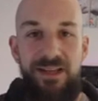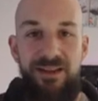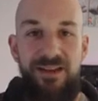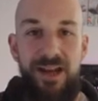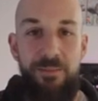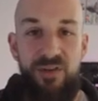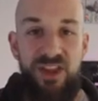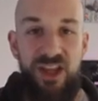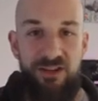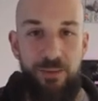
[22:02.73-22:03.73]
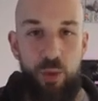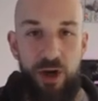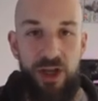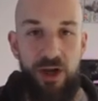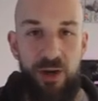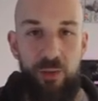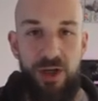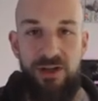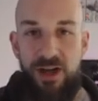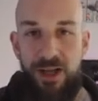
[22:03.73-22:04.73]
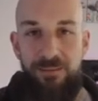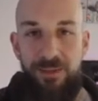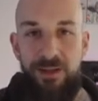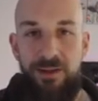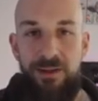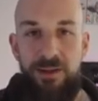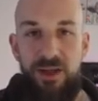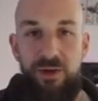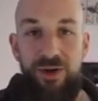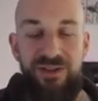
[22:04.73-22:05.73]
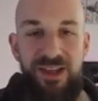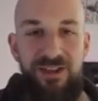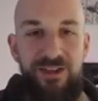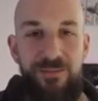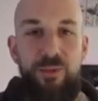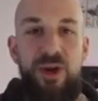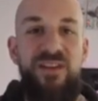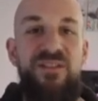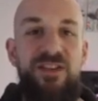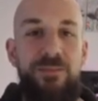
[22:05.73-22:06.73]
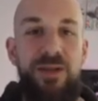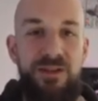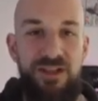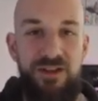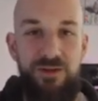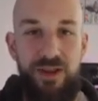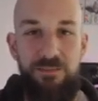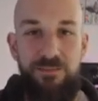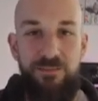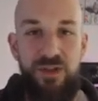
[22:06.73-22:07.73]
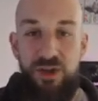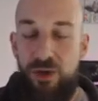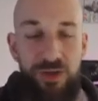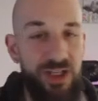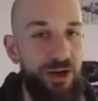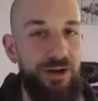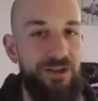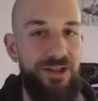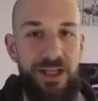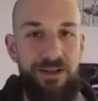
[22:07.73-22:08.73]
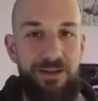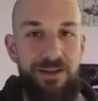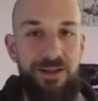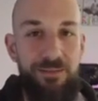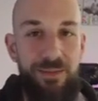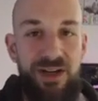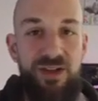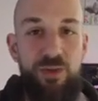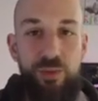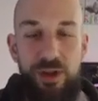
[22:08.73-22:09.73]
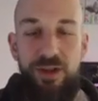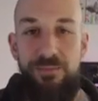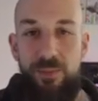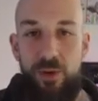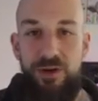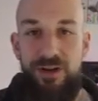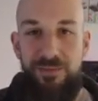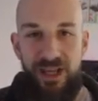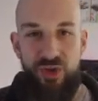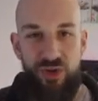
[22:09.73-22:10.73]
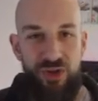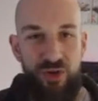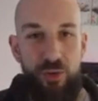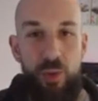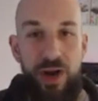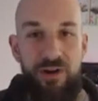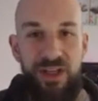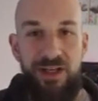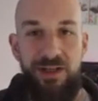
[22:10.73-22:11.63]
the number of things I'm working on at one time, or at least bring visibility to them? You don't need a hard limit, but it is really important to make sure you're aware of it.